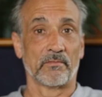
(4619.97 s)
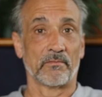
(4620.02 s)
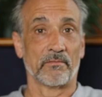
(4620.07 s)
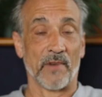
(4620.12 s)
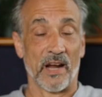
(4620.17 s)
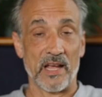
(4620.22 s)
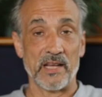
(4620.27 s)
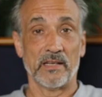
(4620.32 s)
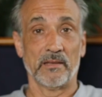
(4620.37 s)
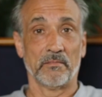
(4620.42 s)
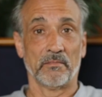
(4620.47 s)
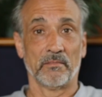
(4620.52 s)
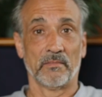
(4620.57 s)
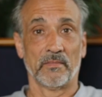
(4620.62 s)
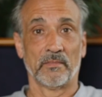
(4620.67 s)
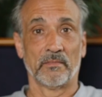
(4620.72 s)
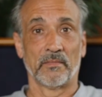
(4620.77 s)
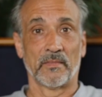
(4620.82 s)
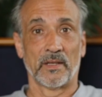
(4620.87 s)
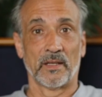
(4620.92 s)
Right?
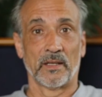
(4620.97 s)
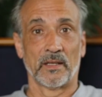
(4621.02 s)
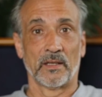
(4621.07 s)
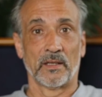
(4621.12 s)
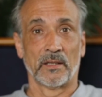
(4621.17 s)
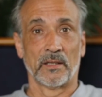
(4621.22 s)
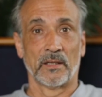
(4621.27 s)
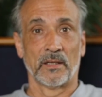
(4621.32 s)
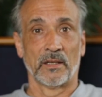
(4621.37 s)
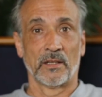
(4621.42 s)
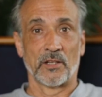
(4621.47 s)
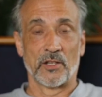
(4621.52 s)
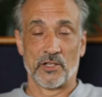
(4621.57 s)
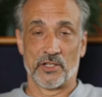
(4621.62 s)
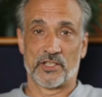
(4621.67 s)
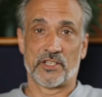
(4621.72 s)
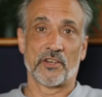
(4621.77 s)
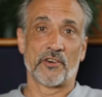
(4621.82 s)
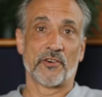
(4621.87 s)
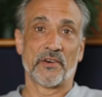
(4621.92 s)

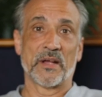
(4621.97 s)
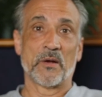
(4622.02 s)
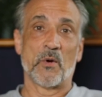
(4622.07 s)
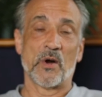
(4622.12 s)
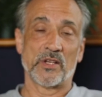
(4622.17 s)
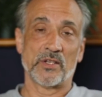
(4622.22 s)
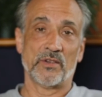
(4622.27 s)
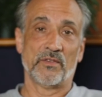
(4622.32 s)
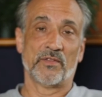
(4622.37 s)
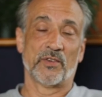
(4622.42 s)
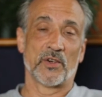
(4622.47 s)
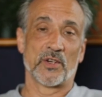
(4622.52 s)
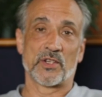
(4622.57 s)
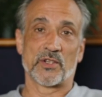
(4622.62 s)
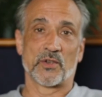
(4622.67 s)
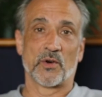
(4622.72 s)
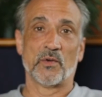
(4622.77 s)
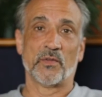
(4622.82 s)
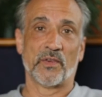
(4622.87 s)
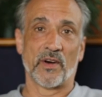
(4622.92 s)
Considering what you've heard
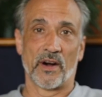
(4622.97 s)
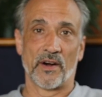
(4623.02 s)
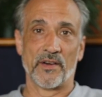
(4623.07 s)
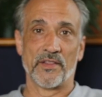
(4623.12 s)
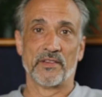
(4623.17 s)
so far